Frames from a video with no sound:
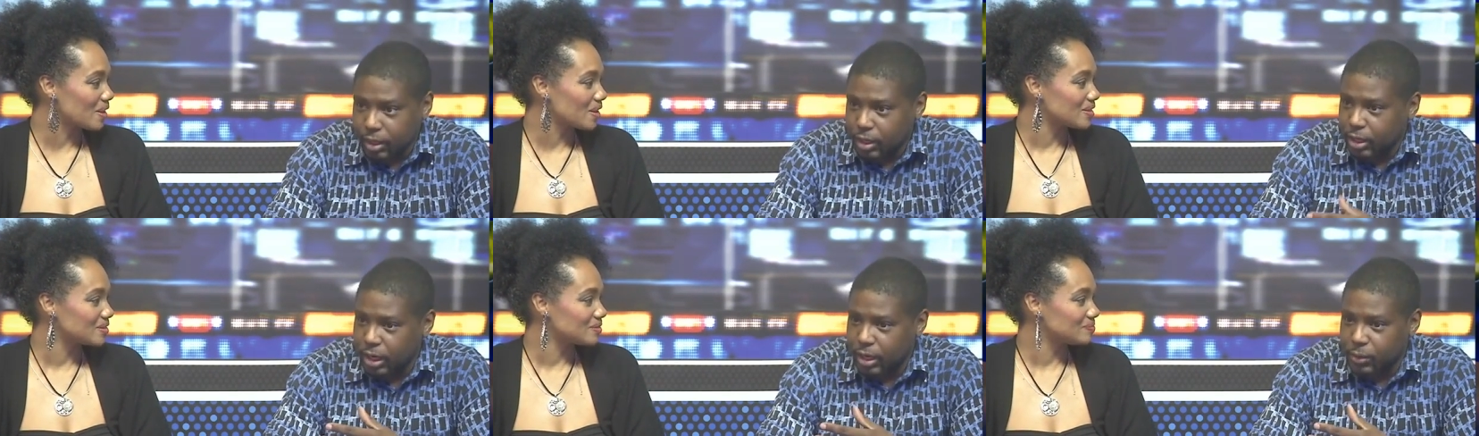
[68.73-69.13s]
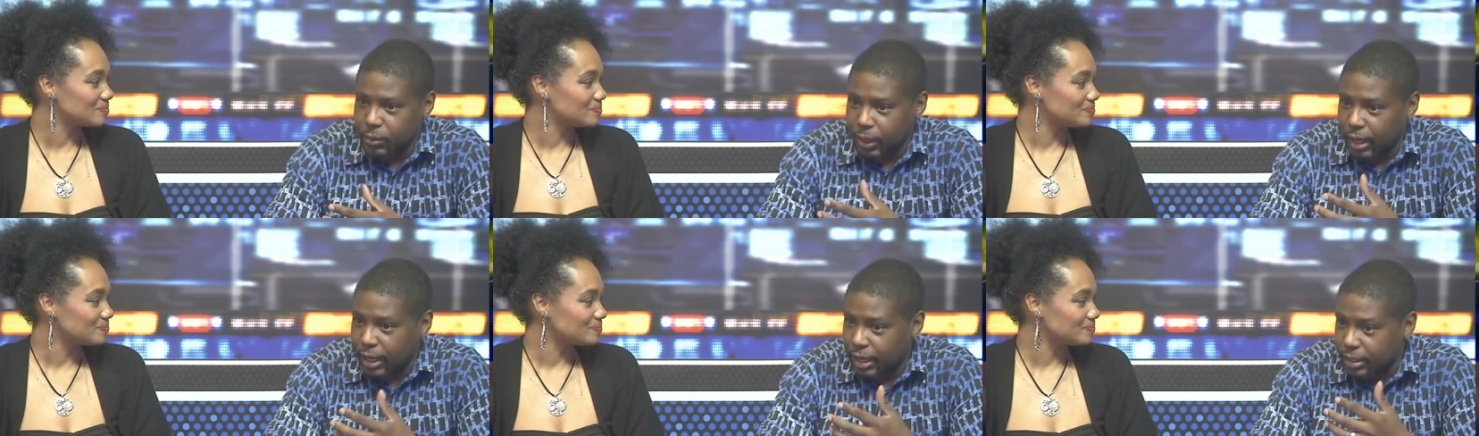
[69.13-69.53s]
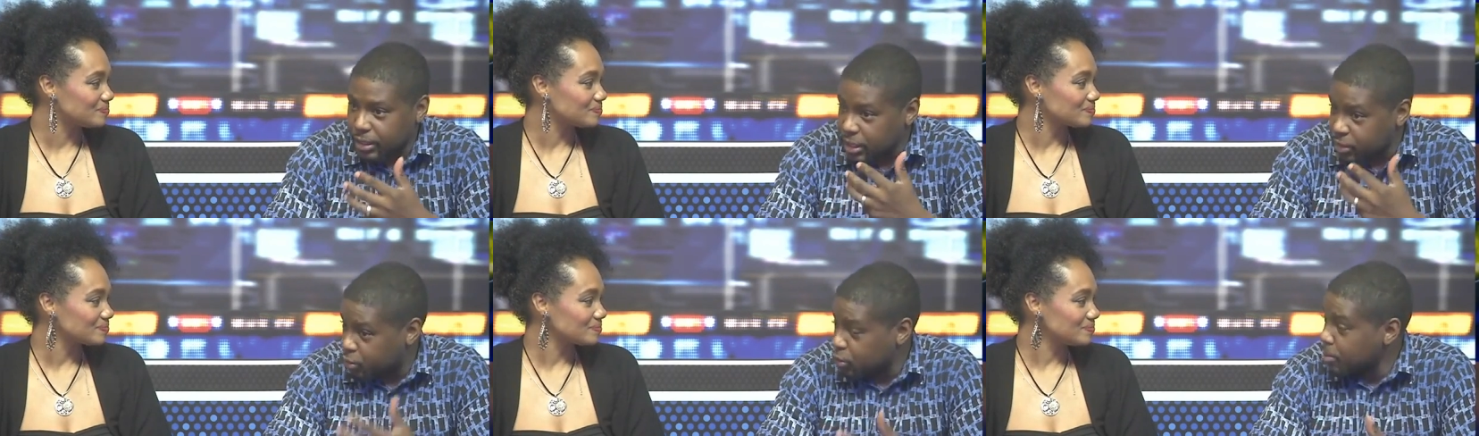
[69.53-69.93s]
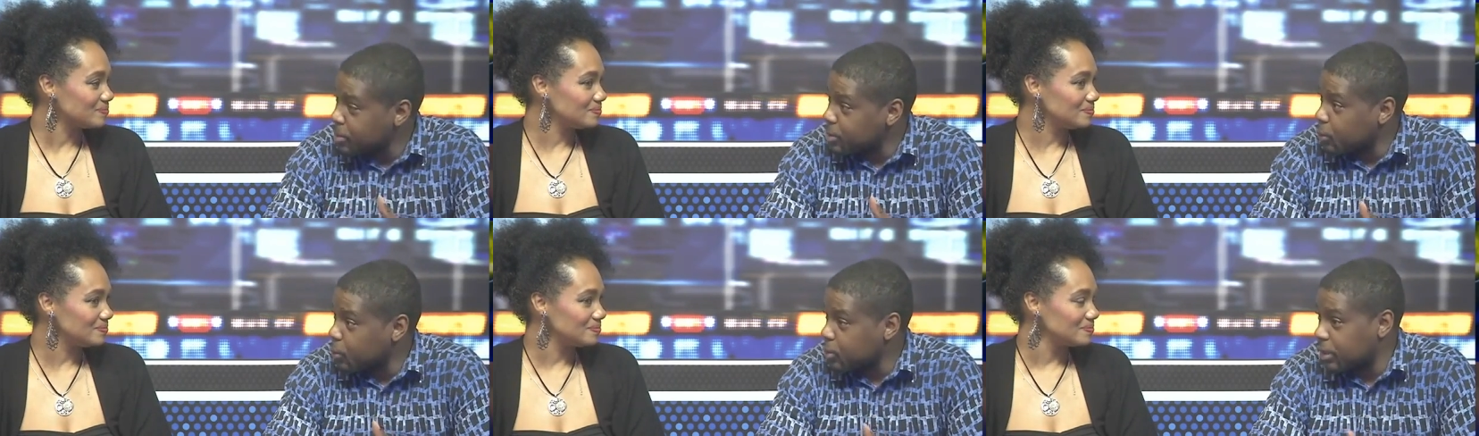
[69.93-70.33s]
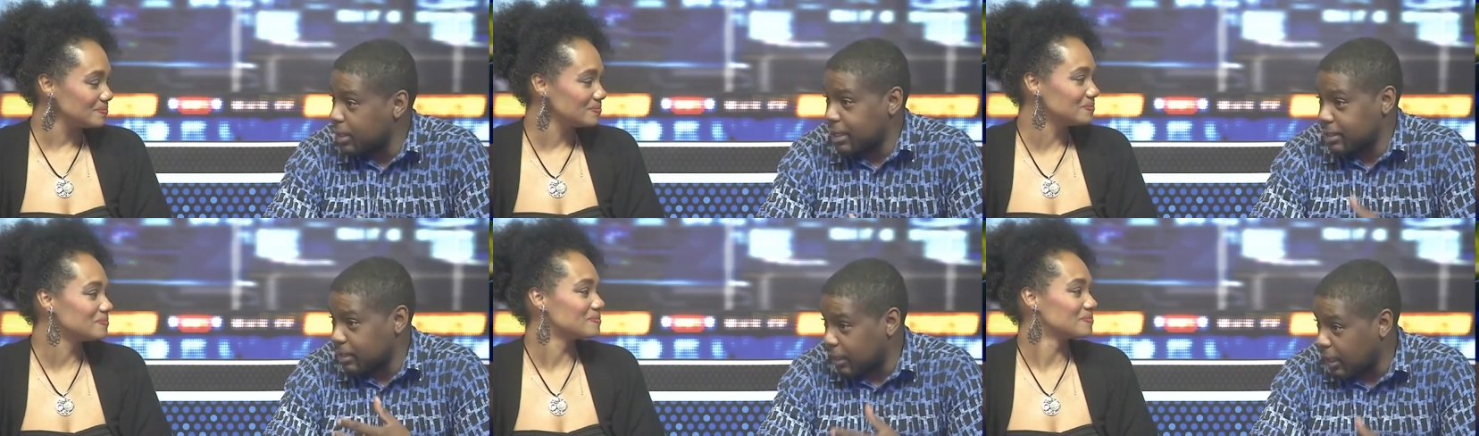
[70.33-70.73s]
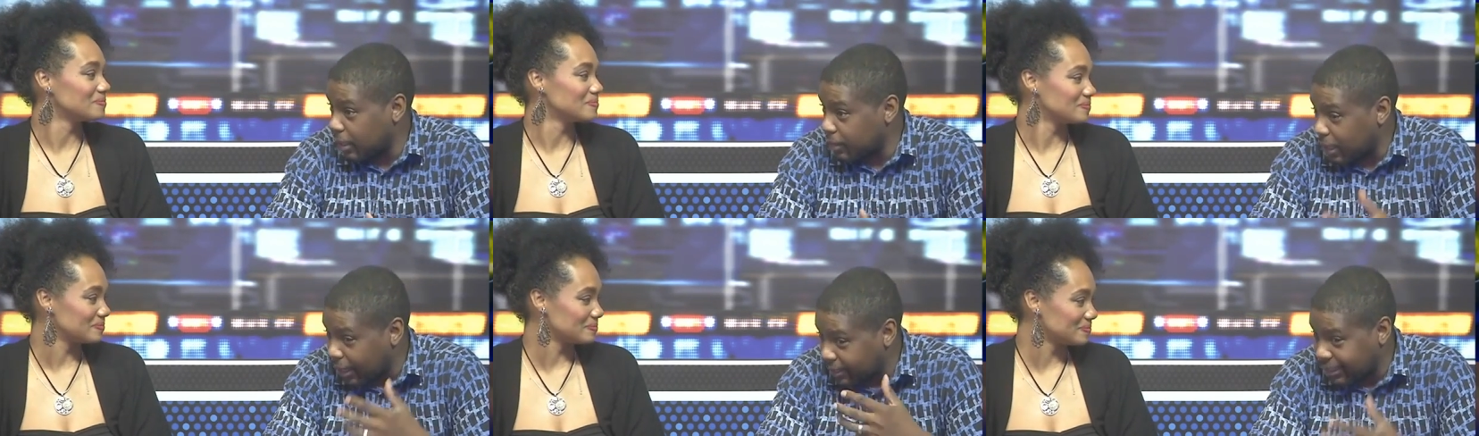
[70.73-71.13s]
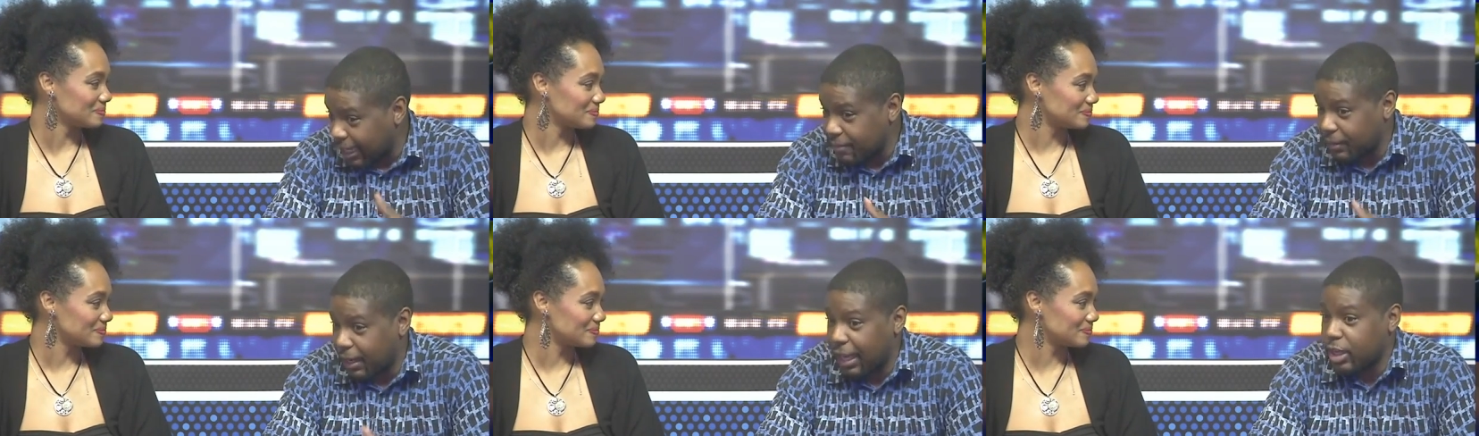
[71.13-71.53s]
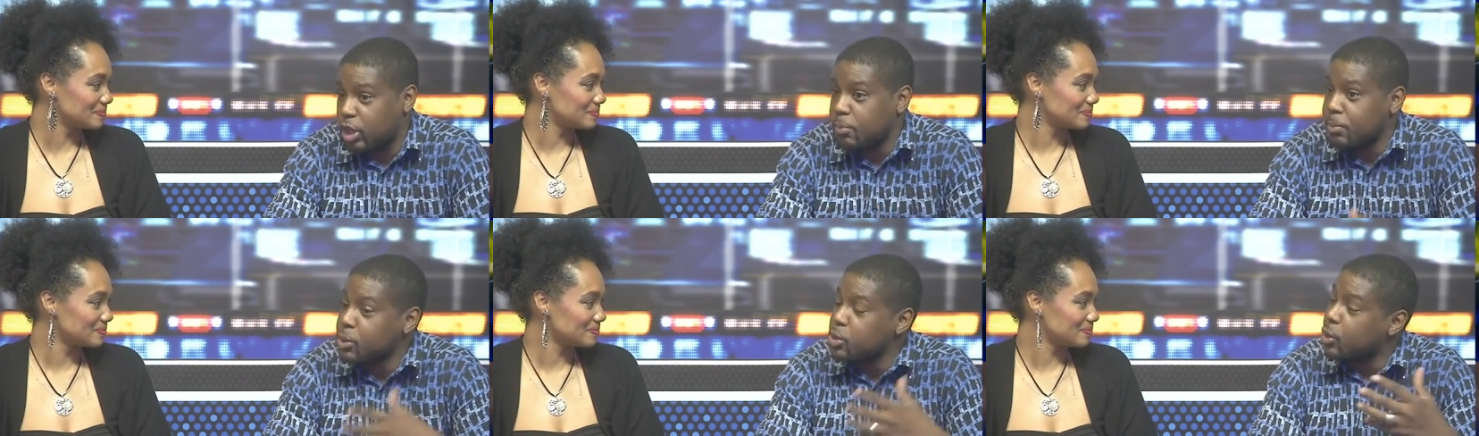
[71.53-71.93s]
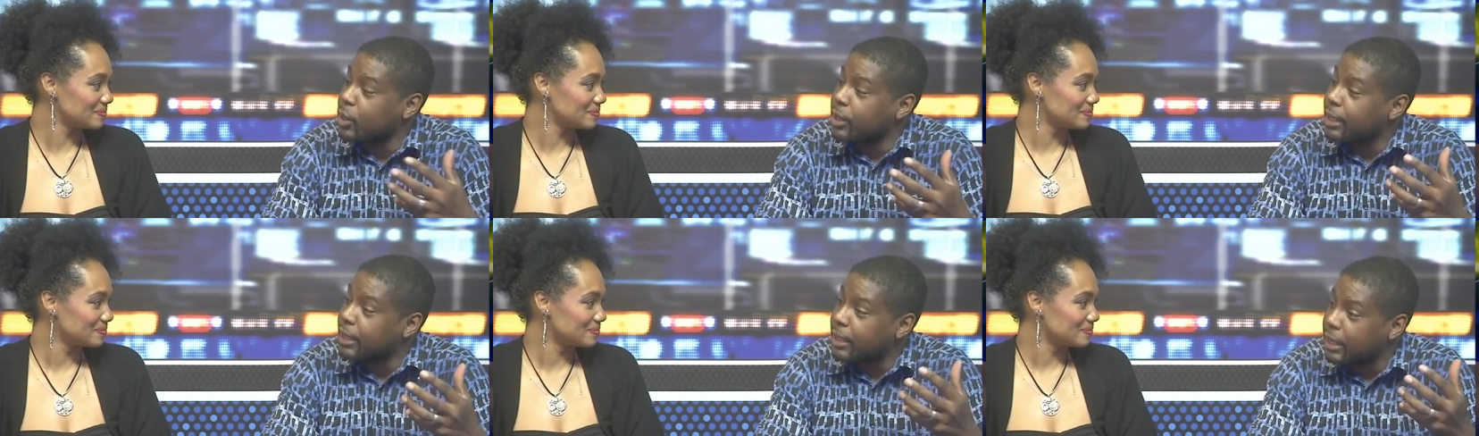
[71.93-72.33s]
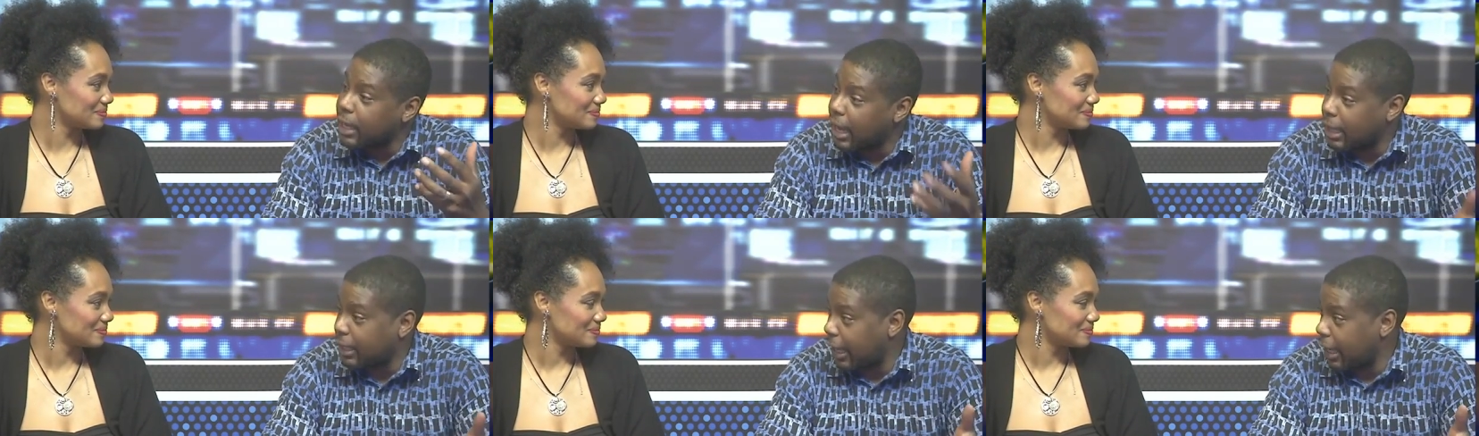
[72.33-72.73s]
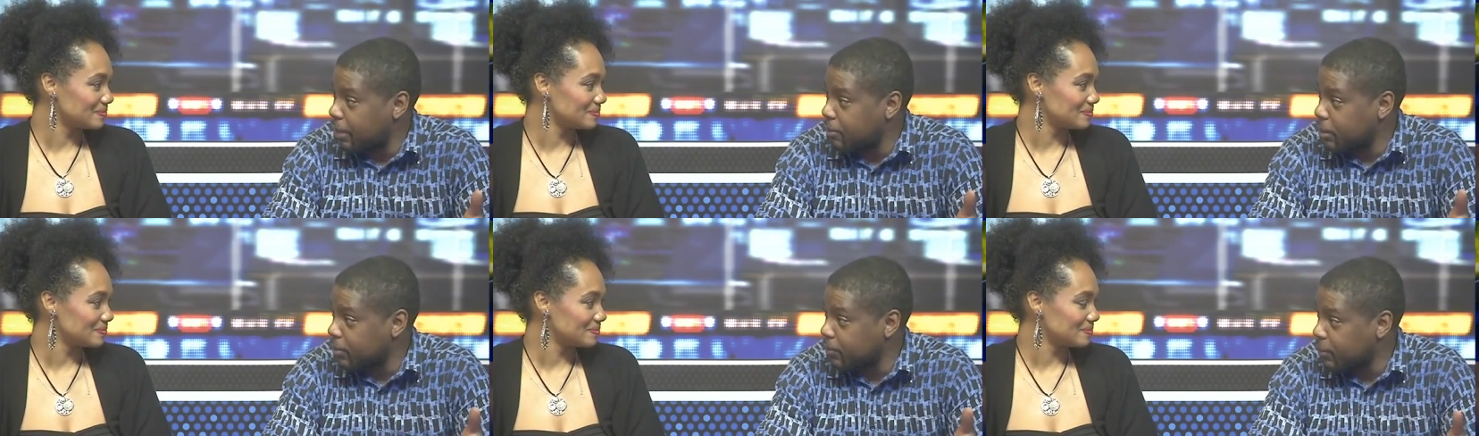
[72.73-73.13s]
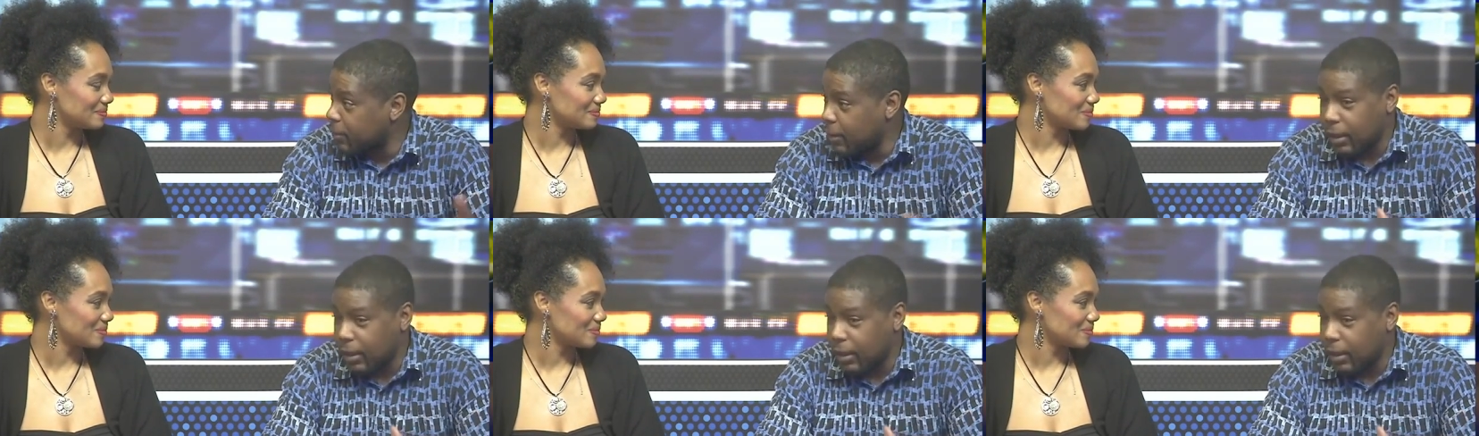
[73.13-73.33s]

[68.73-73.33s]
Speaker 1: You know, and there's rumours also that now David Haye could be joining Al Heyman